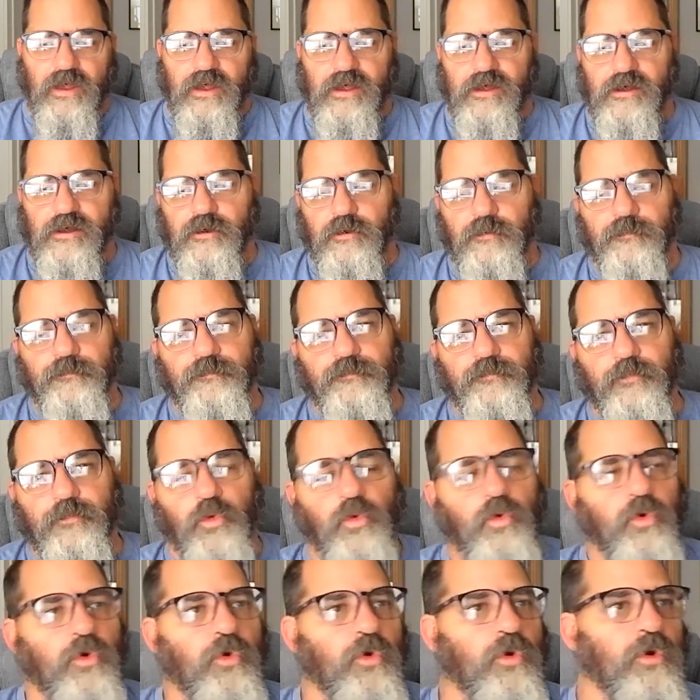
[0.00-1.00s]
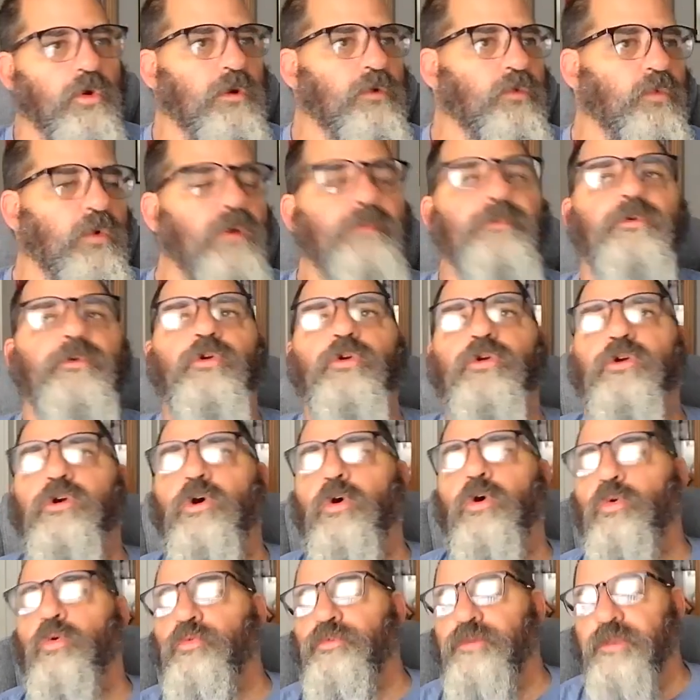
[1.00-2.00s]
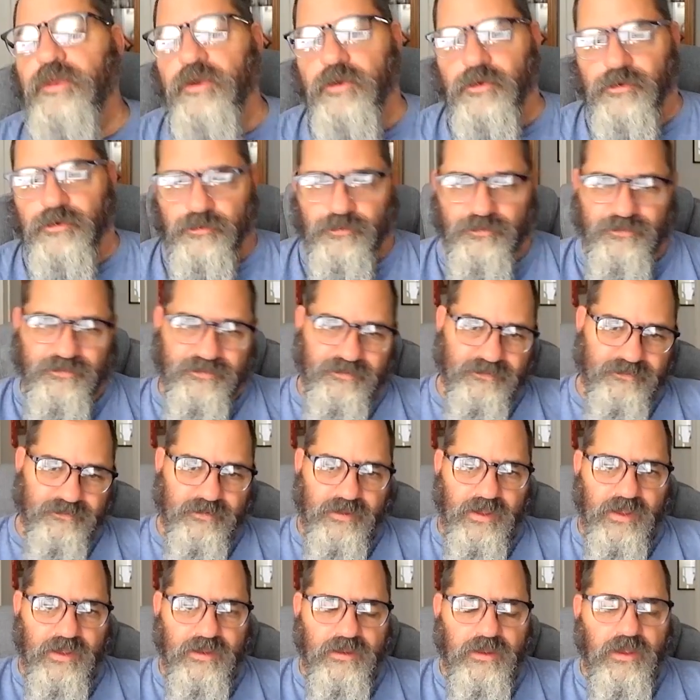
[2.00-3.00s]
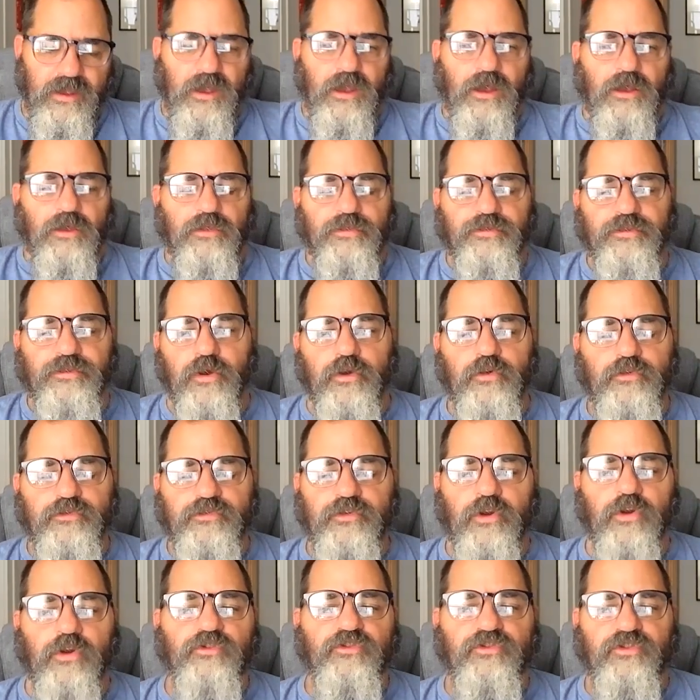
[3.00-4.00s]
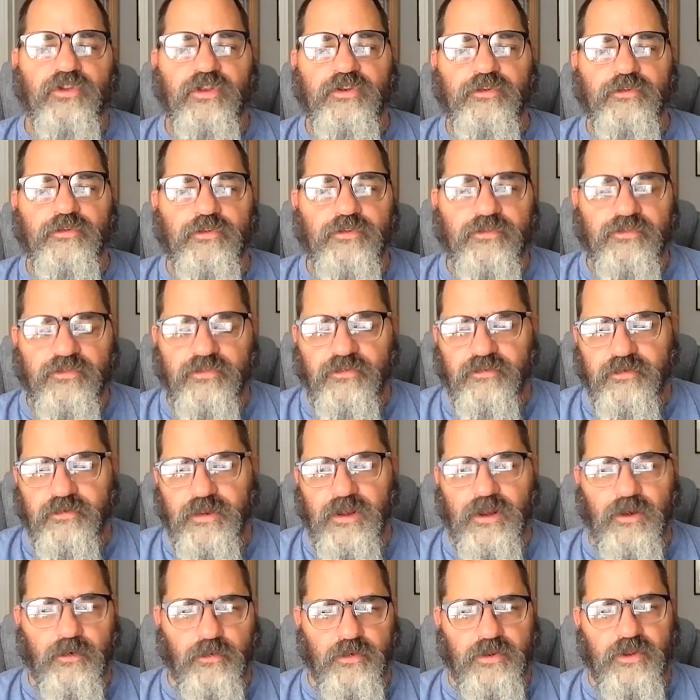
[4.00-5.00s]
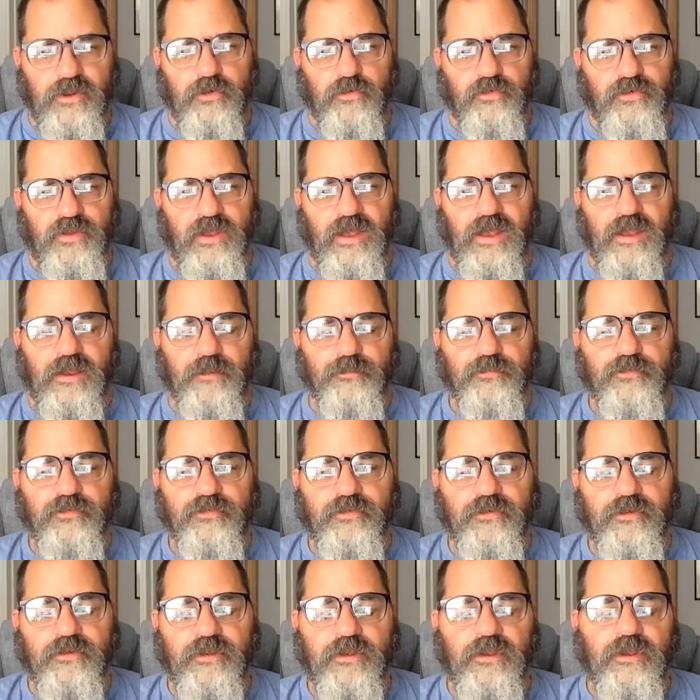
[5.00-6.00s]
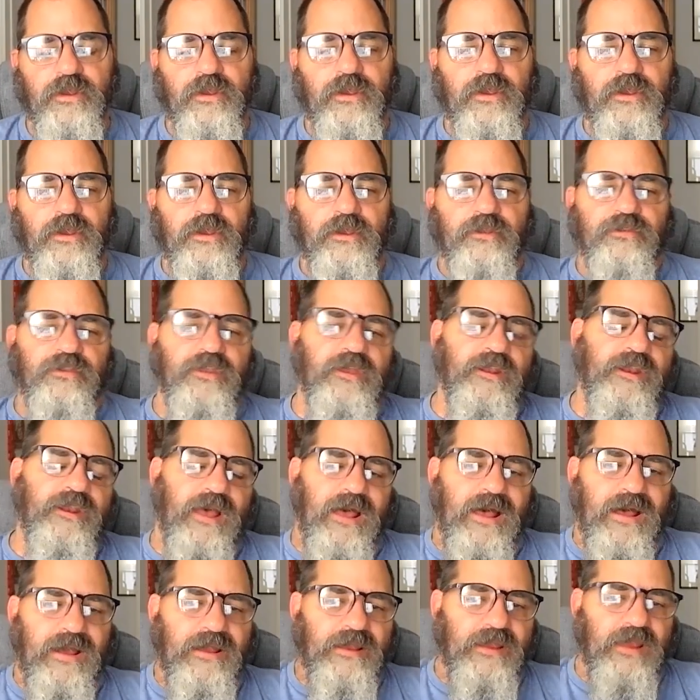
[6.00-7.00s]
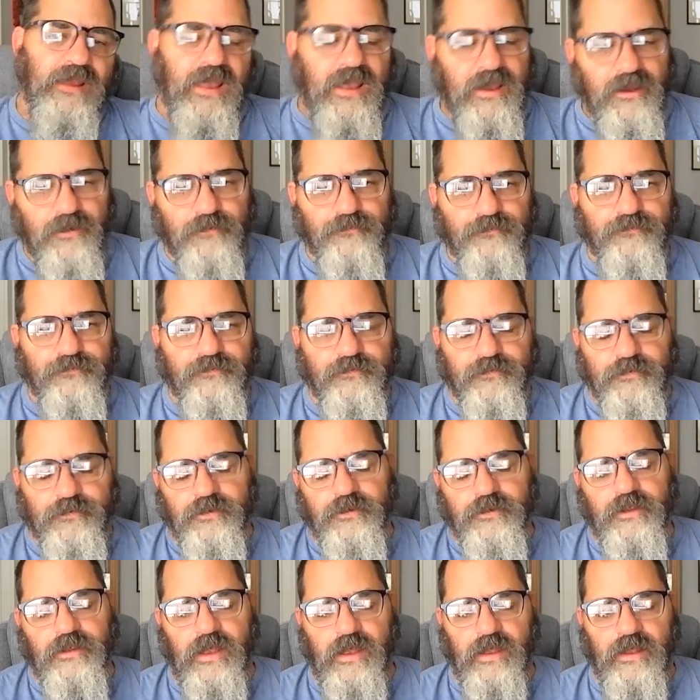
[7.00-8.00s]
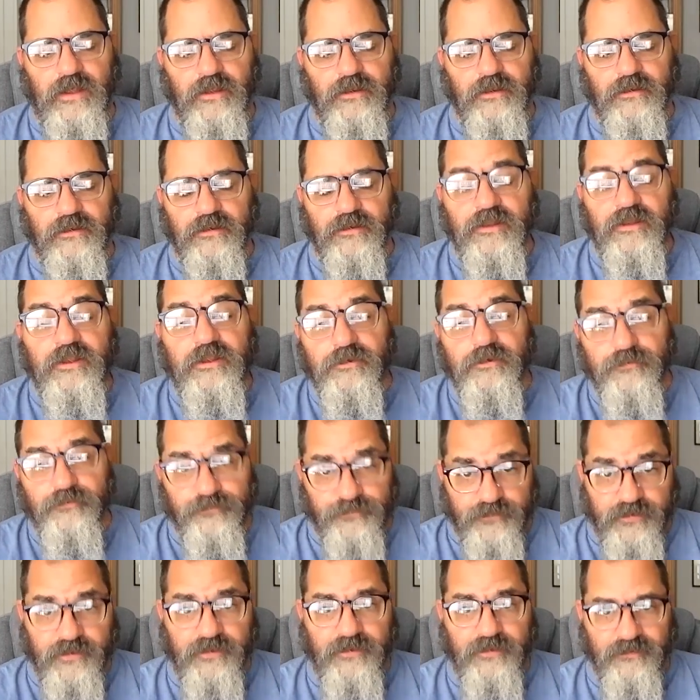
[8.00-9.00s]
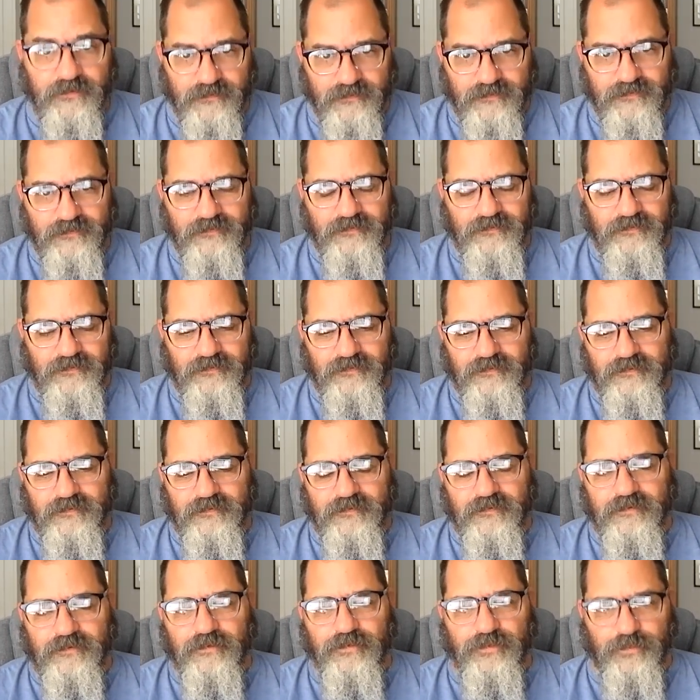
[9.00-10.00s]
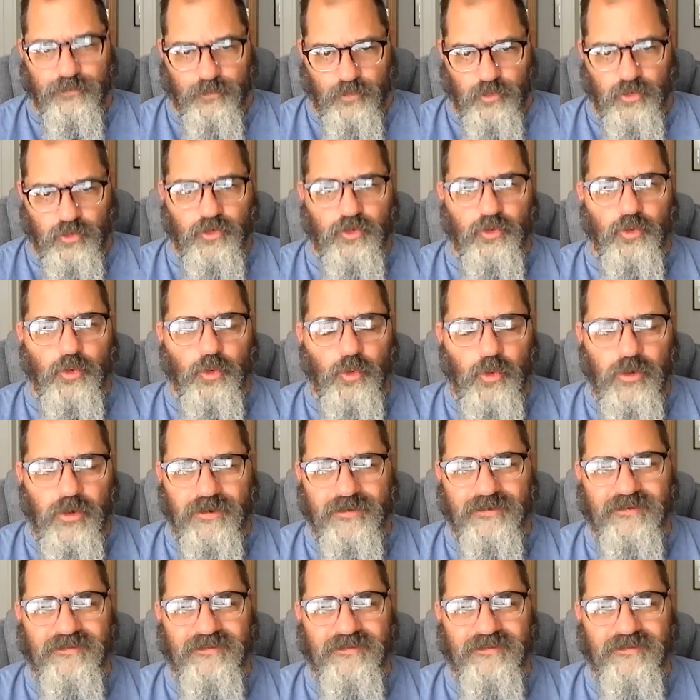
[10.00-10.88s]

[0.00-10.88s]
um, or women are gold diggers. Okay, those are gender stereotypes that I have uh, lived through